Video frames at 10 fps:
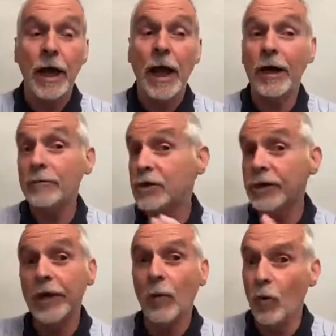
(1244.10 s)
and I'm
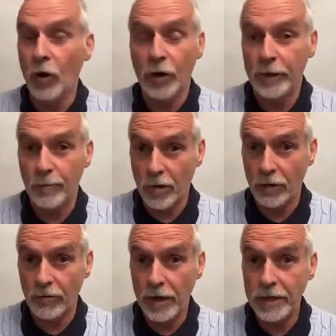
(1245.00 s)
still a work in
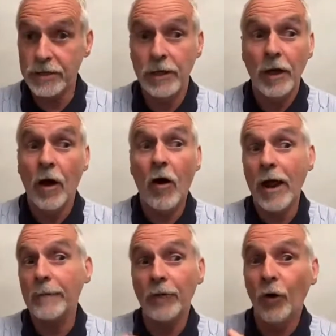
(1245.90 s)
progress. I
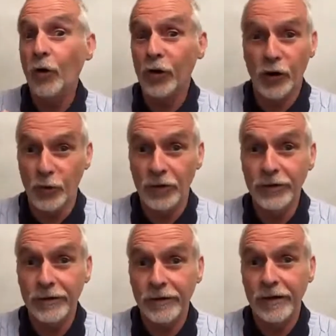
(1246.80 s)
am not cured.